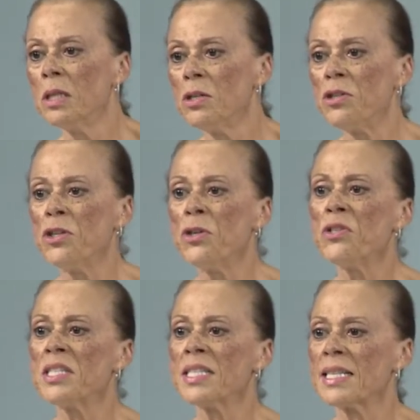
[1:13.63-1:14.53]
to
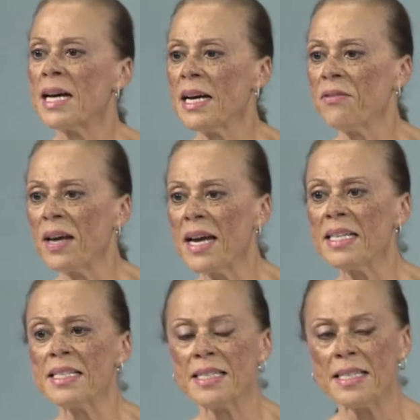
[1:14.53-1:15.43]
use his life and
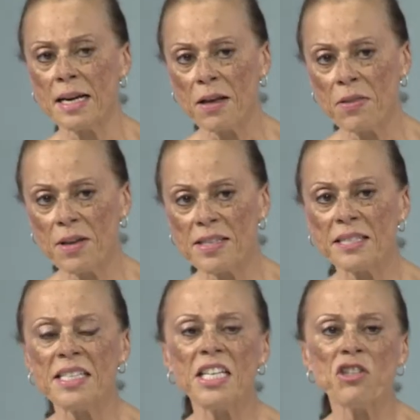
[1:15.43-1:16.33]
his death as a
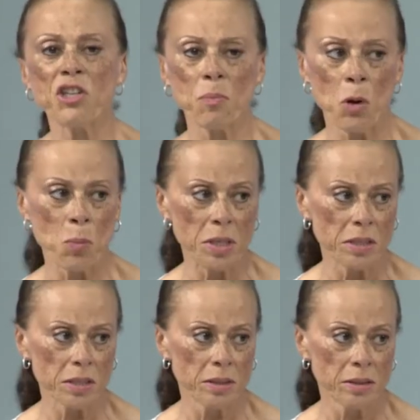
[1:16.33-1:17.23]
teaching
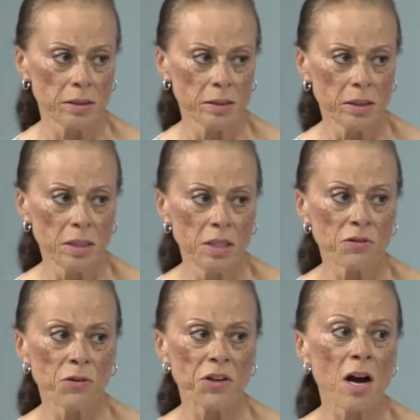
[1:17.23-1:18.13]
moment
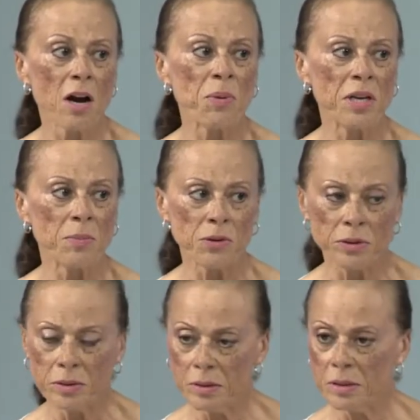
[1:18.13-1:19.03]
for young
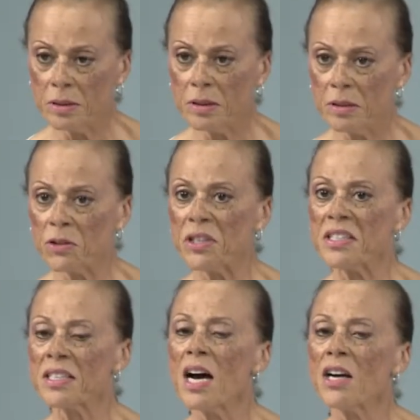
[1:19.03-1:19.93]
people, for
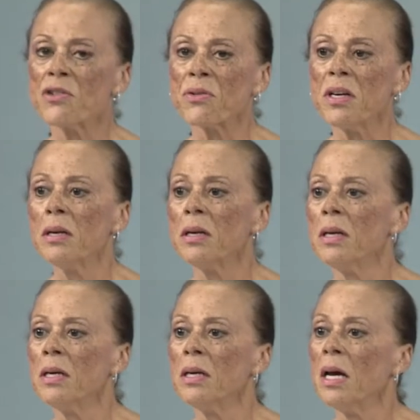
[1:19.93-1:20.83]
his country,
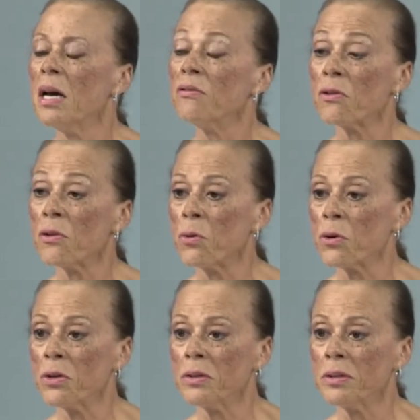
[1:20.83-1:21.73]
and for the
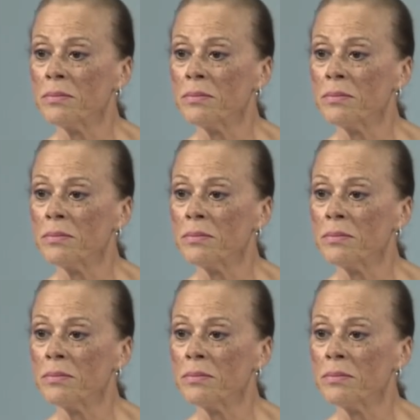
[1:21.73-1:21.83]
world.